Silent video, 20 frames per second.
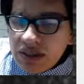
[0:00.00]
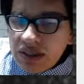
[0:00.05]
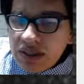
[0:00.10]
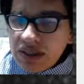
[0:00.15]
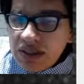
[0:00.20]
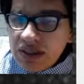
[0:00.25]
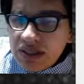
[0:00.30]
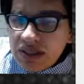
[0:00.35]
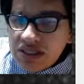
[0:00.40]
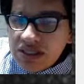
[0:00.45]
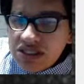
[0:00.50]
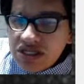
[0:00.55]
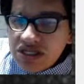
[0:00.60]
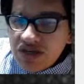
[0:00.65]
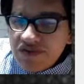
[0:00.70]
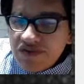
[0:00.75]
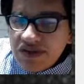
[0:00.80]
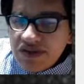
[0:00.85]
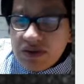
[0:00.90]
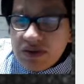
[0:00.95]
and he
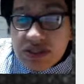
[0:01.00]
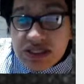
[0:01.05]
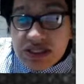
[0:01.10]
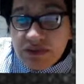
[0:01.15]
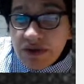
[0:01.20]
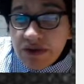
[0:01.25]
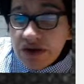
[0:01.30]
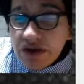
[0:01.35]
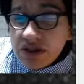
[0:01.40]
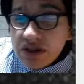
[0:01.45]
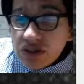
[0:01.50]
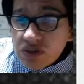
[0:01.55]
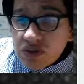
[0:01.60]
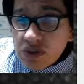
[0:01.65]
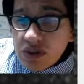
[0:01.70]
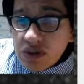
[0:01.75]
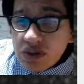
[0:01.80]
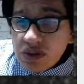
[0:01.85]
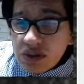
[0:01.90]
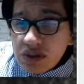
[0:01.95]
served he was a very
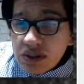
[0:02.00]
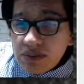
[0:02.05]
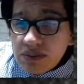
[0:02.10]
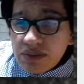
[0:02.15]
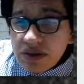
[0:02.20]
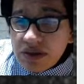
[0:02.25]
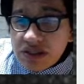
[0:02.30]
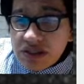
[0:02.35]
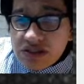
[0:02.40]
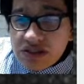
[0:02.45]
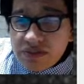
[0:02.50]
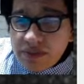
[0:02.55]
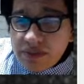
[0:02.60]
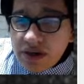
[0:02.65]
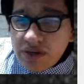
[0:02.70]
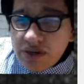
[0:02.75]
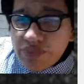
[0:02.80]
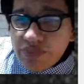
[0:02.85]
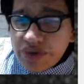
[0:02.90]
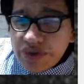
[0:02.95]
strong and very
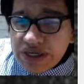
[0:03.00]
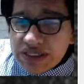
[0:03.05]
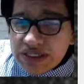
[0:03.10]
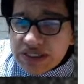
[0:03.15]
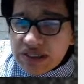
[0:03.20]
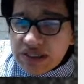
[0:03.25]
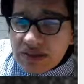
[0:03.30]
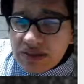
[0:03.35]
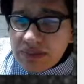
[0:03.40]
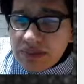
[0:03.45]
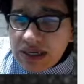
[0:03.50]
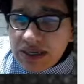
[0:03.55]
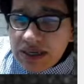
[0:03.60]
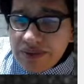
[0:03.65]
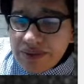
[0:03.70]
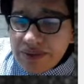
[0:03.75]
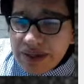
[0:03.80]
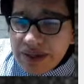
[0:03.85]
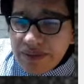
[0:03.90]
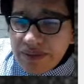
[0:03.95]
smart president by
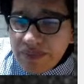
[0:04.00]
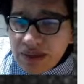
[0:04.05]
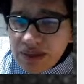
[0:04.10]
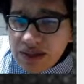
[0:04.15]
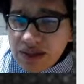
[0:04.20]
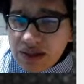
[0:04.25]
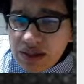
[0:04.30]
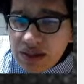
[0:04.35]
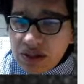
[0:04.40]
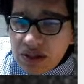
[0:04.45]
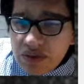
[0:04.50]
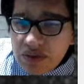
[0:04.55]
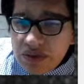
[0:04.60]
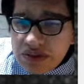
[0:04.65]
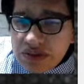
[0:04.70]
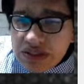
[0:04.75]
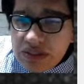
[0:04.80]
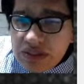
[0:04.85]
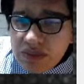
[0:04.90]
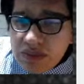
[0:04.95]
the way
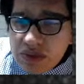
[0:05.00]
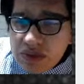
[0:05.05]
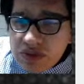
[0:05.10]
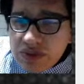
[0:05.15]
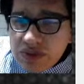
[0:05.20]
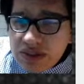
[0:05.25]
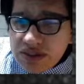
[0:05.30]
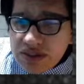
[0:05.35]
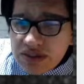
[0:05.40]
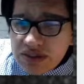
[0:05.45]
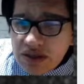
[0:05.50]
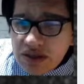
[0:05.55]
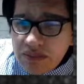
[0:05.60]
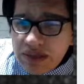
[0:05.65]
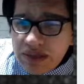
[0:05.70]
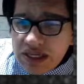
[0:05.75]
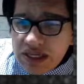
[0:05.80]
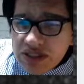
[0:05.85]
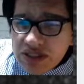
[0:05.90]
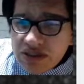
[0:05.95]
during his administration he
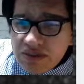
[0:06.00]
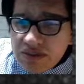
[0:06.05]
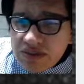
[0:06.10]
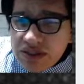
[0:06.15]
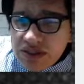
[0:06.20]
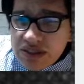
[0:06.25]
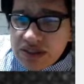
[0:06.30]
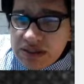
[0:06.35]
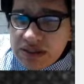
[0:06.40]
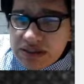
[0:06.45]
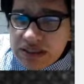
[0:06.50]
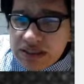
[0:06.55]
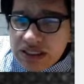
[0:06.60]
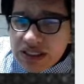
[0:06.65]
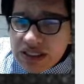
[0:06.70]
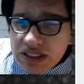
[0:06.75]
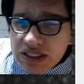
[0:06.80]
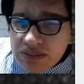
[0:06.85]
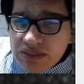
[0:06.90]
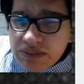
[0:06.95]
immeasurably
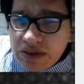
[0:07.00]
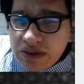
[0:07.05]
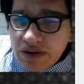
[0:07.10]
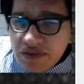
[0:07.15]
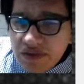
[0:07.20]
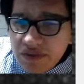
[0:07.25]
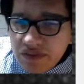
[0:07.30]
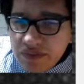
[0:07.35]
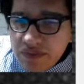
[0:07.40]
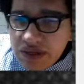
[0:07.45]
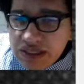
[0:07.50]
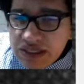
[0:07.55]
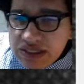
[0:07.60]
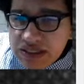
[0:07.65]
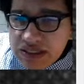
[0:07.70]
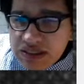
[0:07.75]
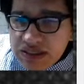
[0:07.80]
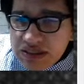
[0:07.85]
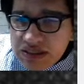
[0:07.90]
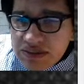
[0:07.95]
enlarged the power of the
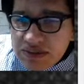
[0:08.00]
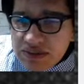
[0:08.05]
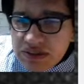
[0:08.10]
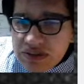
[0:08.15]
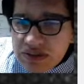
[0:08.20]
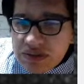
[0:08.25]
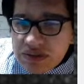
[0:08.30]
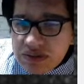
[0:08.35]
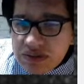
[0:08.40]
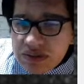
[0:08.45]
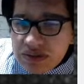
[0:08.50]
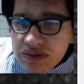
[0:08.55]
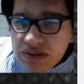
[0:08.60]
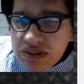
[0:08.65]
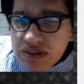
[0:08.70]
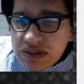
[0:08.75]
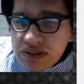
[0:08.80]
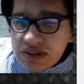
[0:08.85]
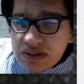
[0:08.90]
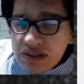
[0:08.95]
president oh,
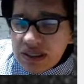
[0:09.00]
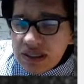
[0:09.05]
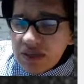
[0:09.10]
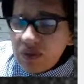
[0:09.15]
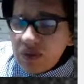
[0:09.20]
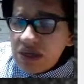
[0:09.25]
he